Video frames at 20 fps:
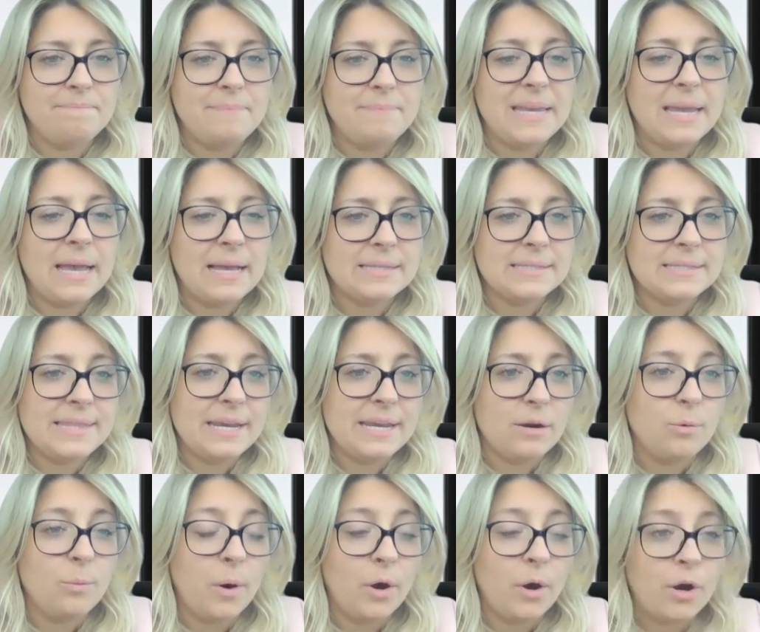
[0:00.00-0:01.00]
because
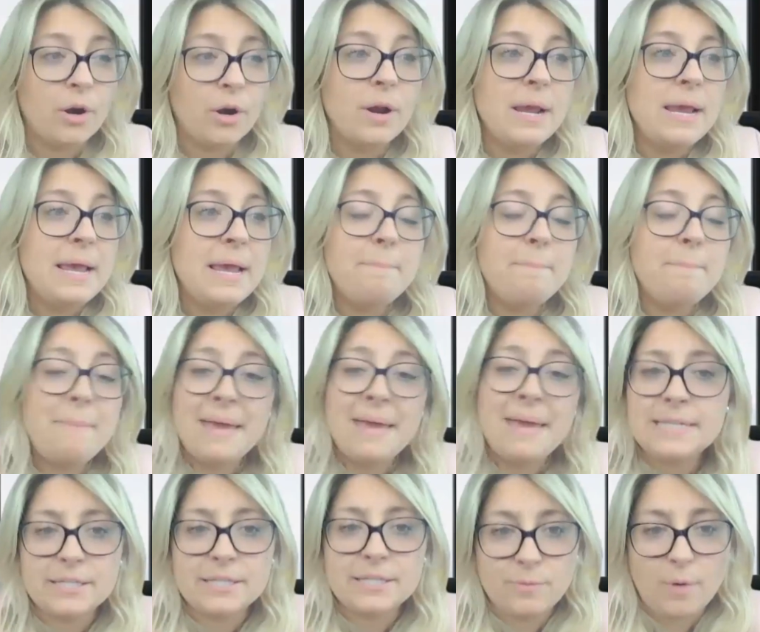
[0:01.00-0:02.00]
there were many
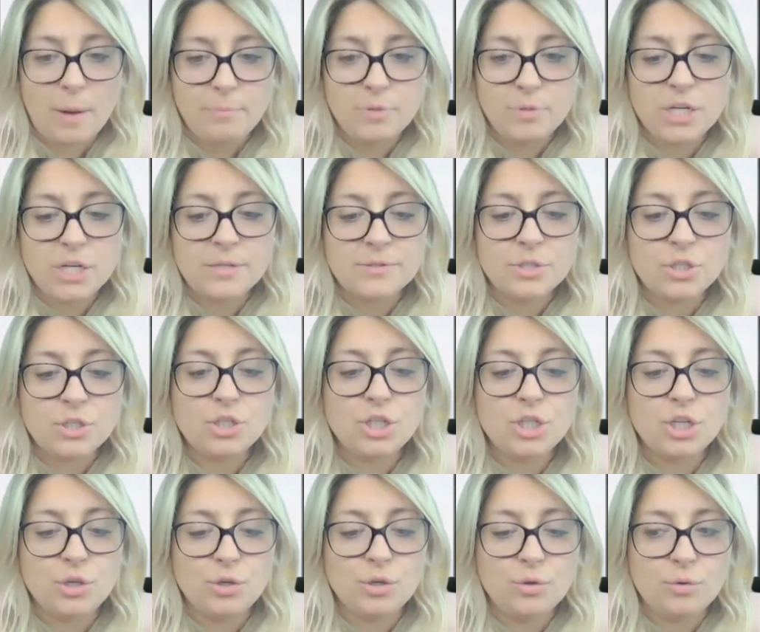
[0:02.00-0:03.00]
disruptions
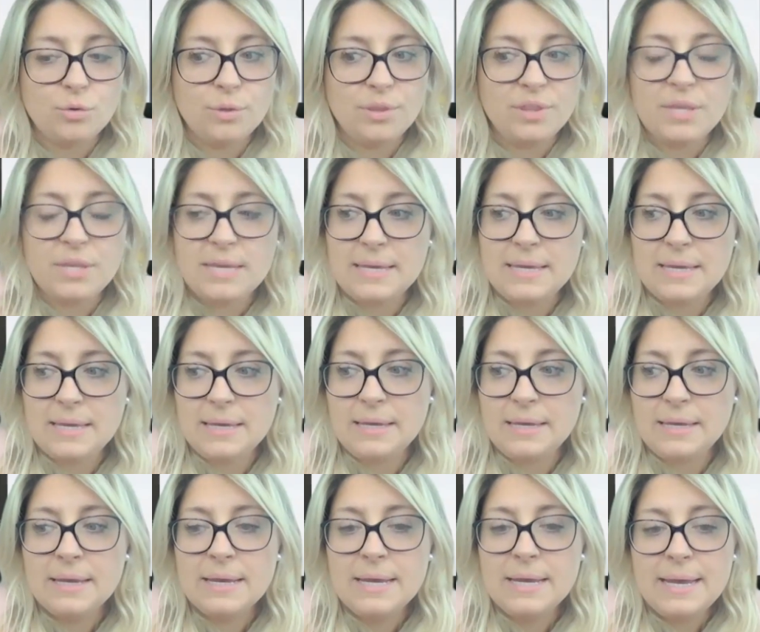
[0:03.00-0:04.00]
to
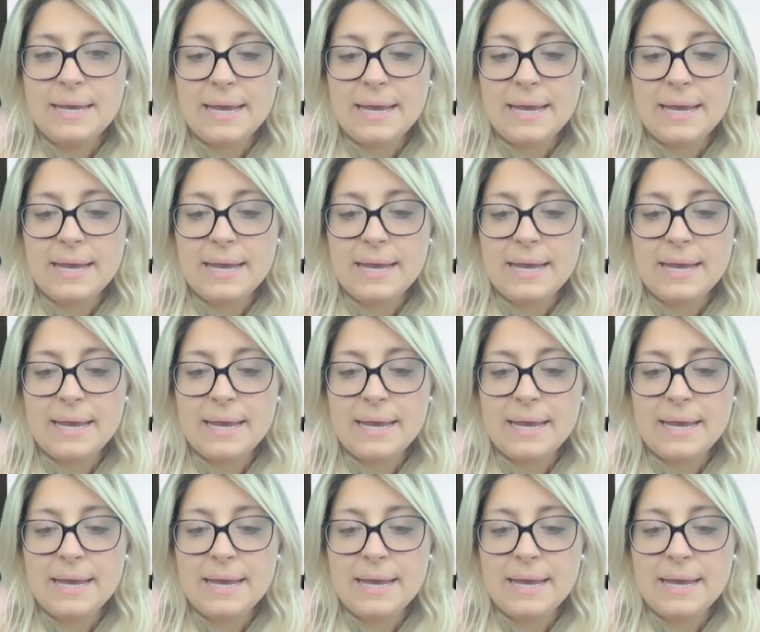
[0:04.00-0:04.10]
the